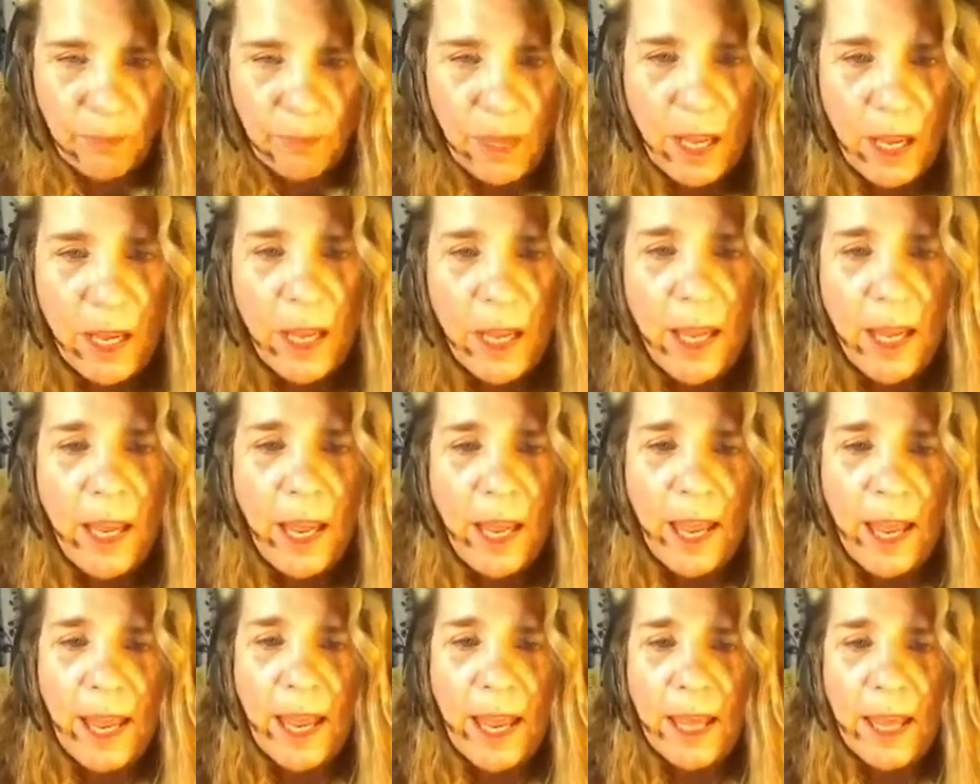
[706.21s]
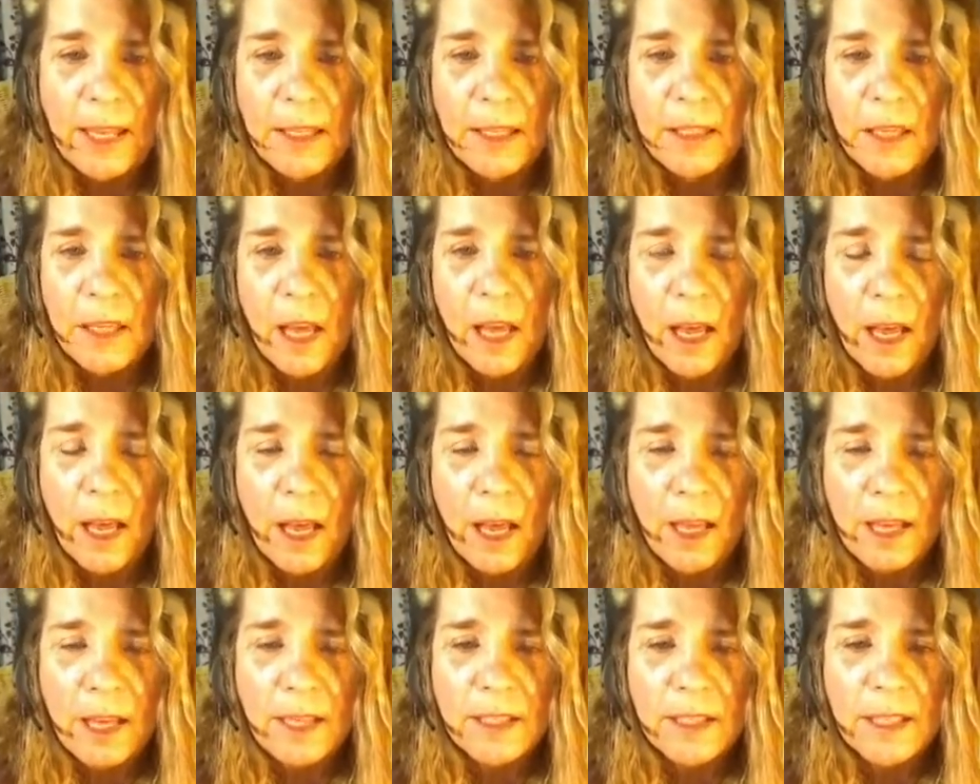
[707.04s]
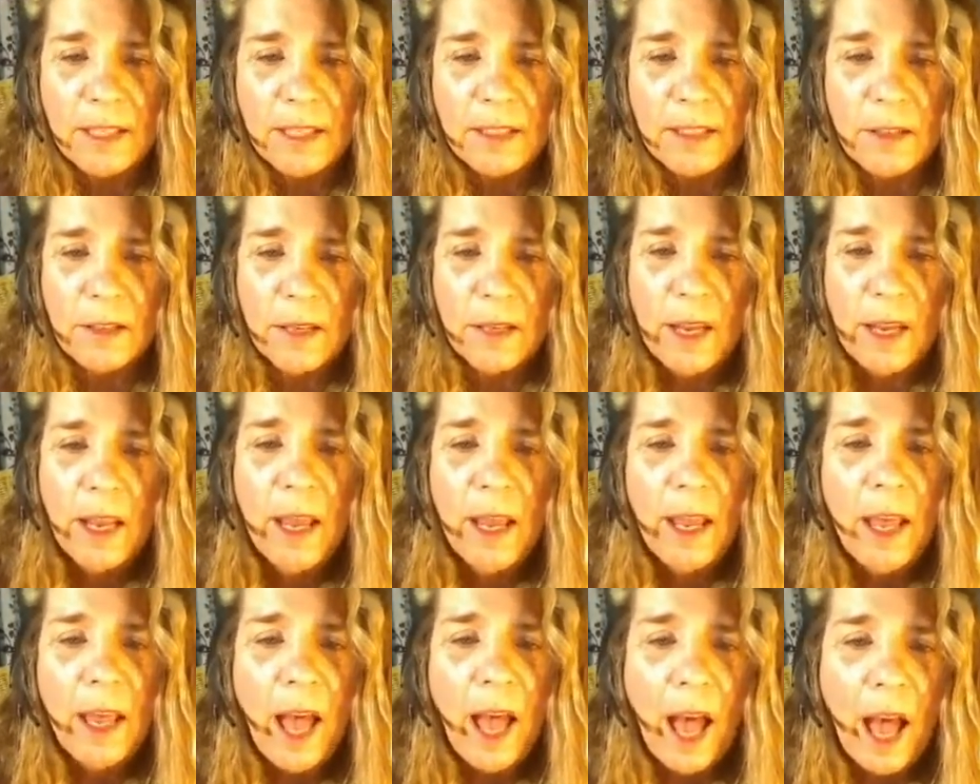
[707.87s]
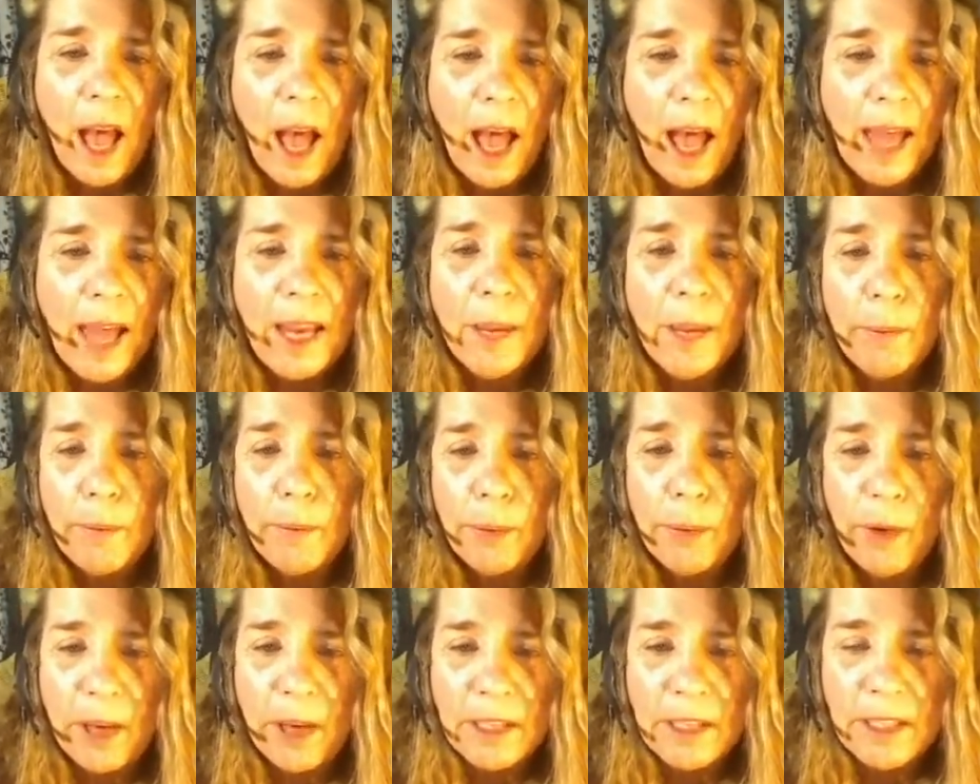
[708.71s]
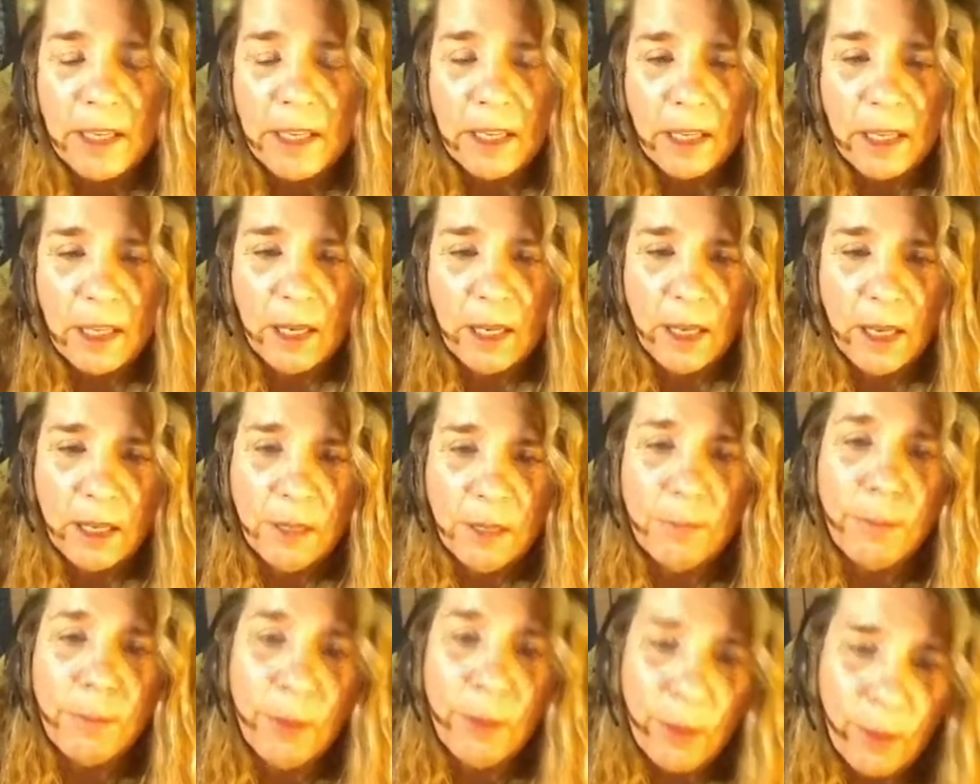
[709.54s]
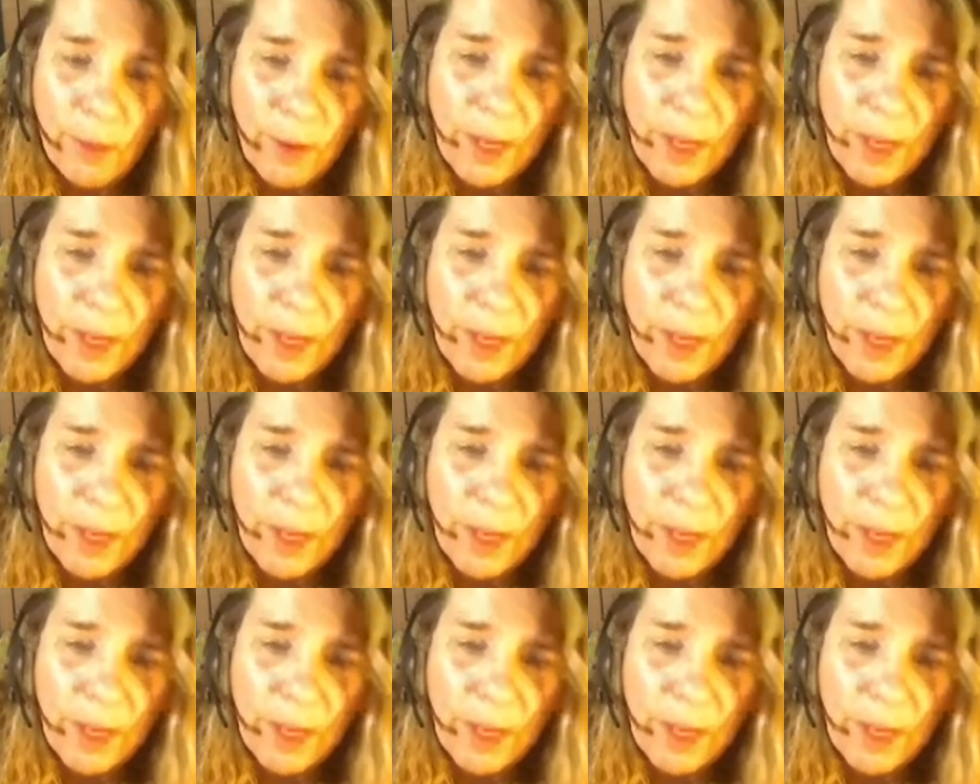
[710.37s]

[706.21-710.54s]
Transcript: And it says, "I am presently unemployed